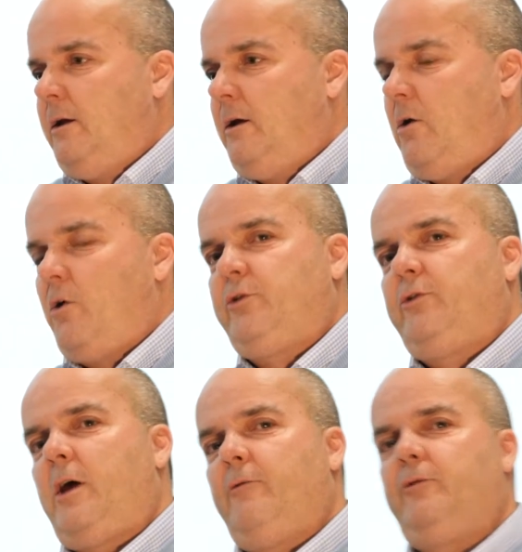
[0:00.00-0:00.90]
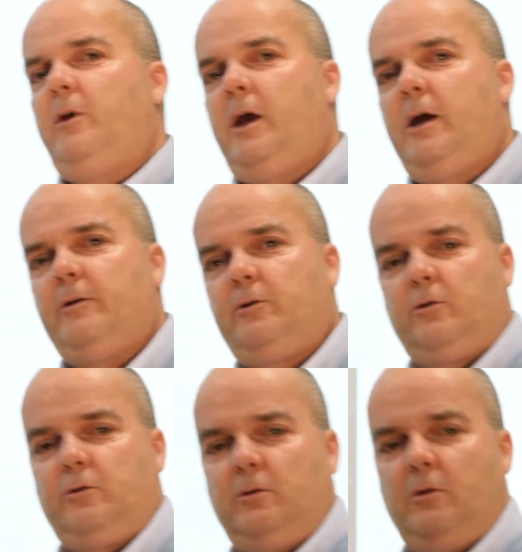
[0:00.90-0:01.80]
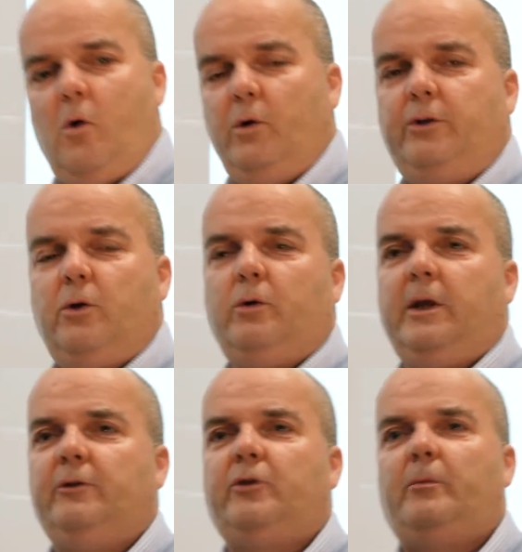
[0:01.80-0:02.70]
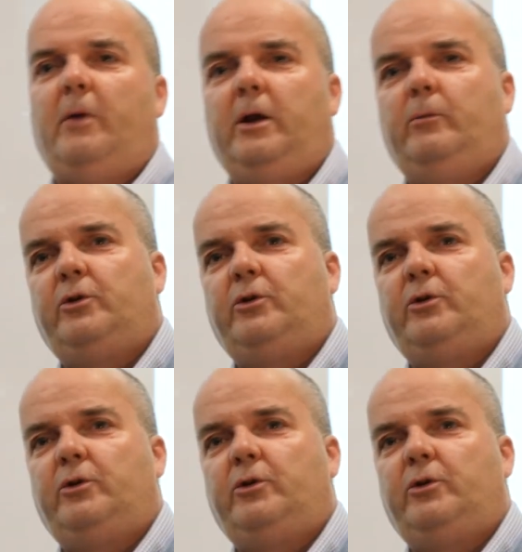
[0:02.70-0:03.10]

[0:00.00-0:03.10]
horses have only two things on the mind,